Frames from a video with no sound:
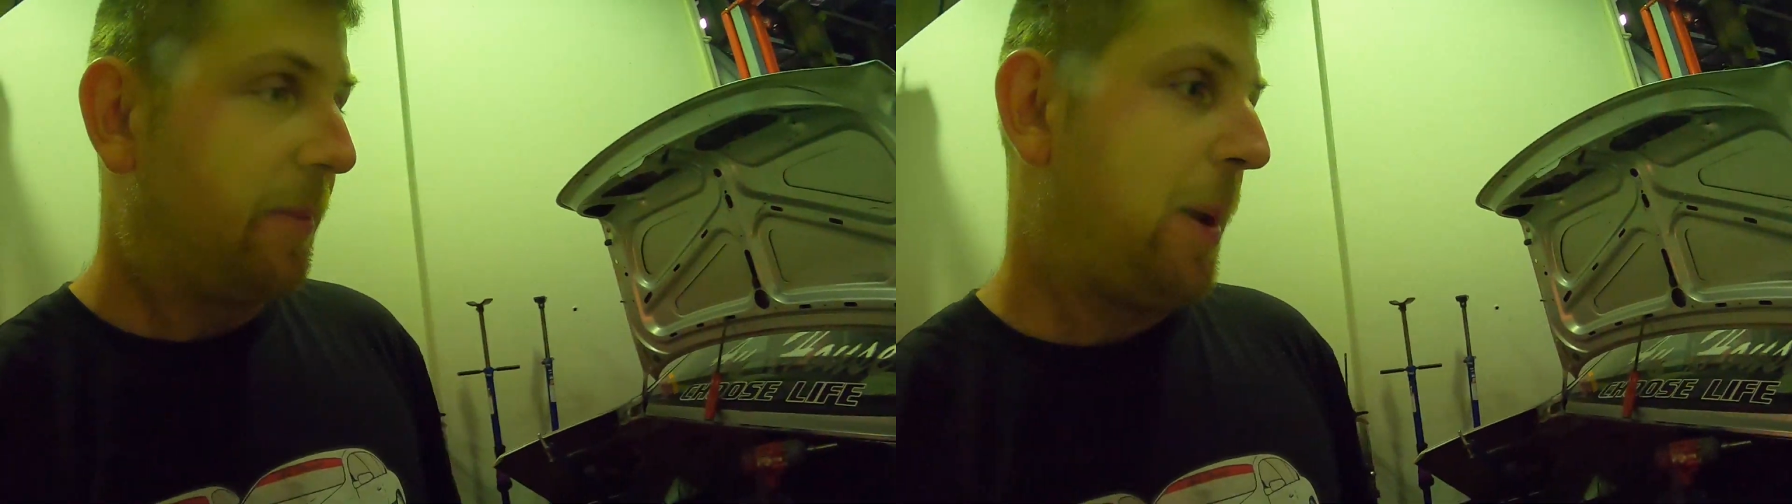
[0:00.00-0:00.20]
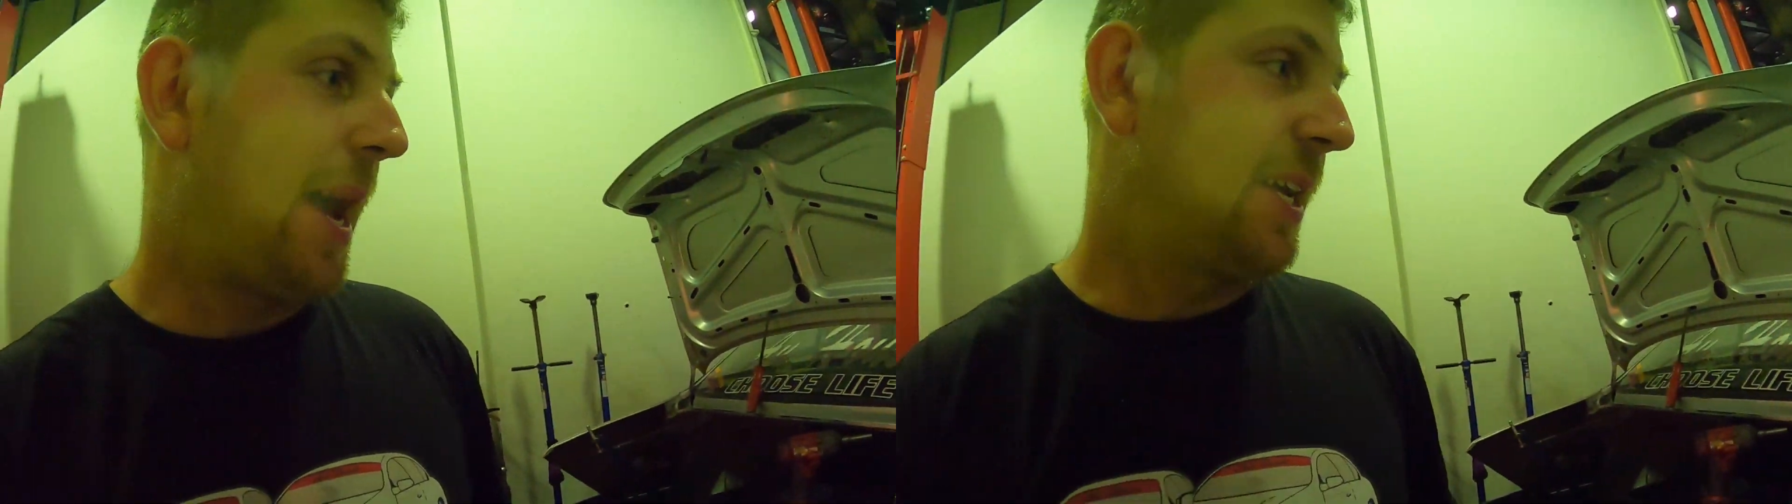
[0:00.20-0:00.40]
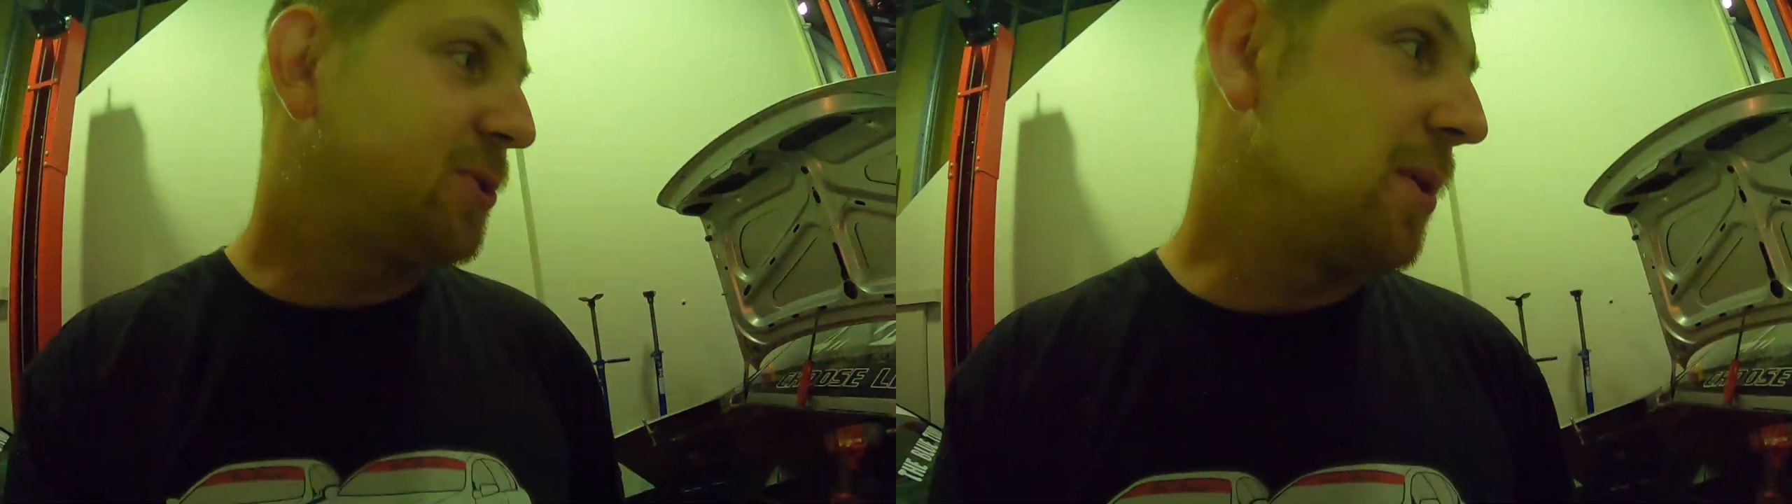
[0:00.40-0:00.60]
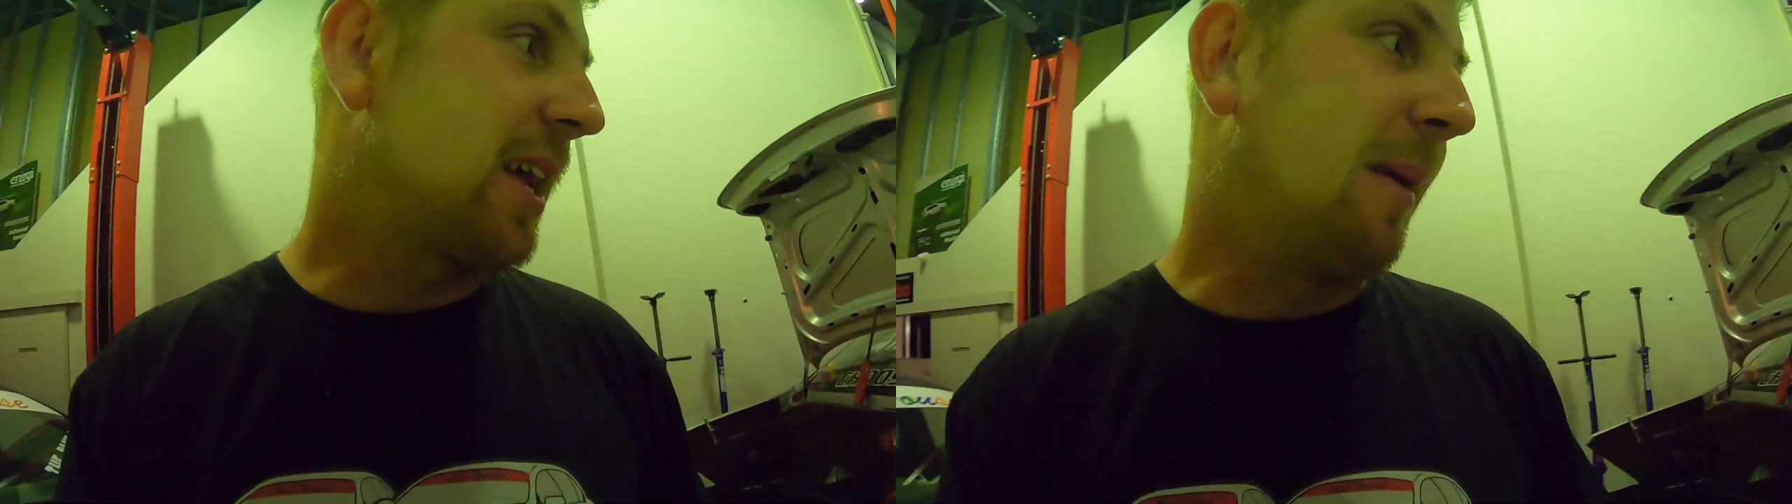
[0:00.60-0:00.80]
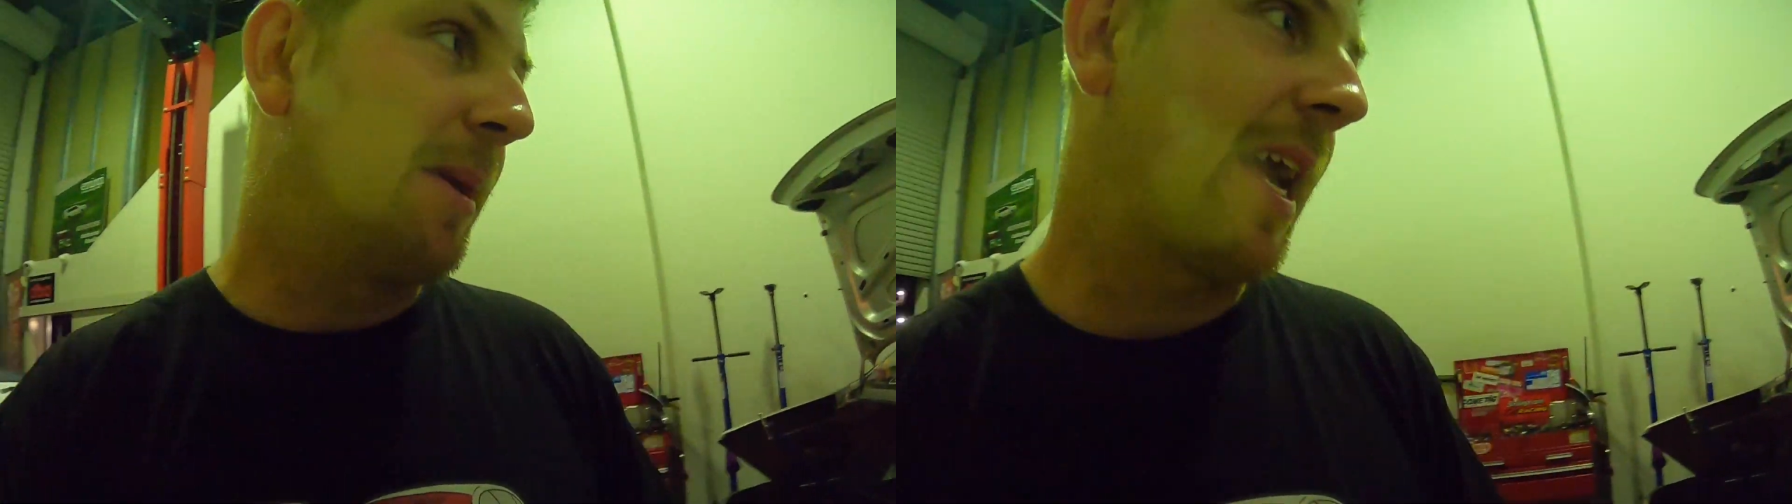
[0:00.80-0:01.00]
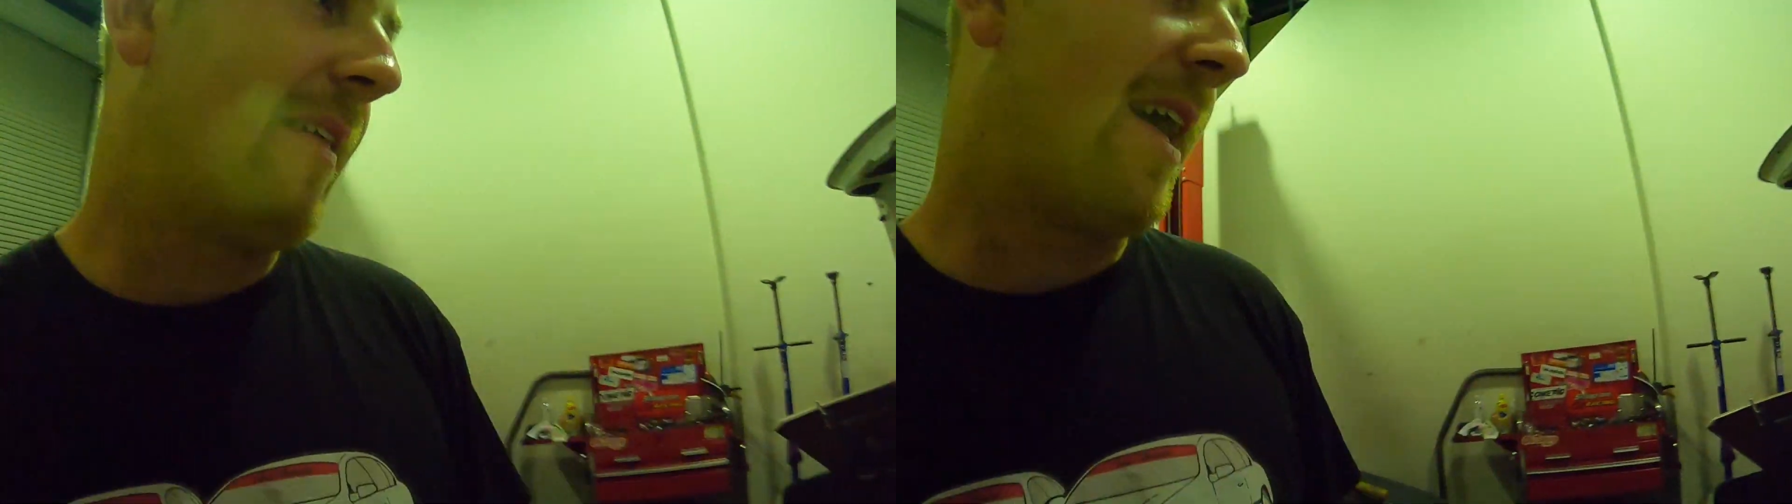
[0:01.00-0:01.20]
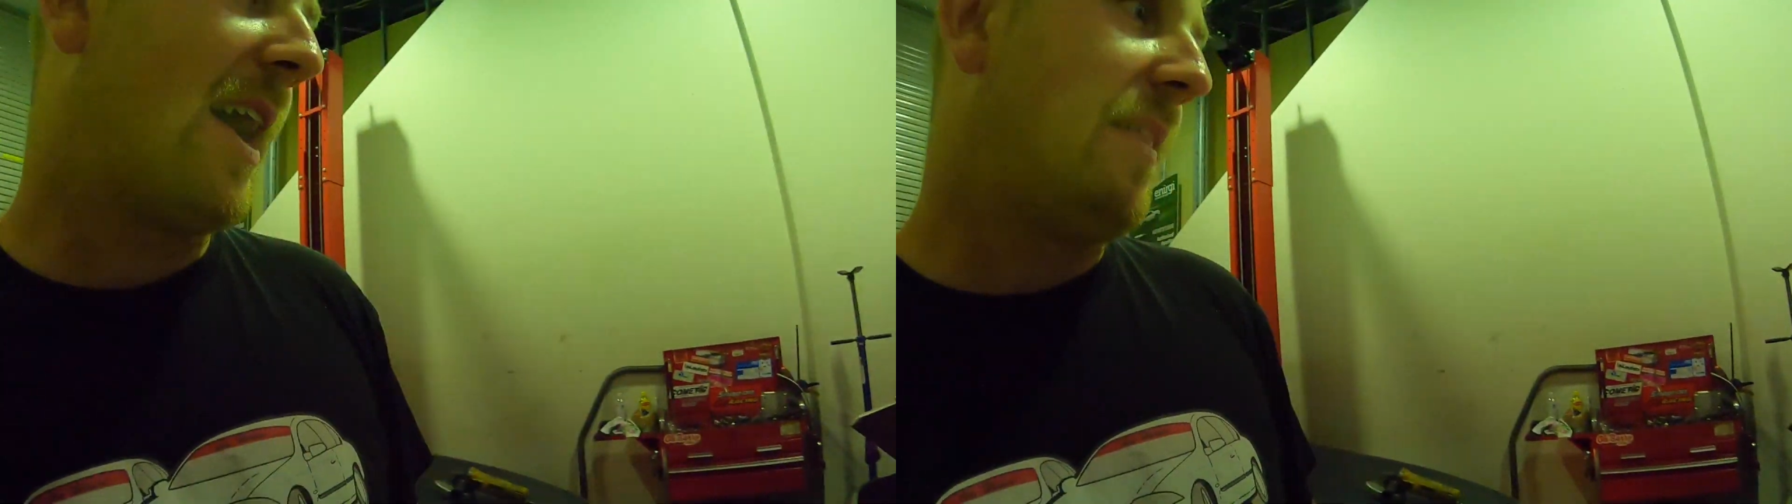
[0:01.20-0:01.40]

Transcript: But it's really coming together,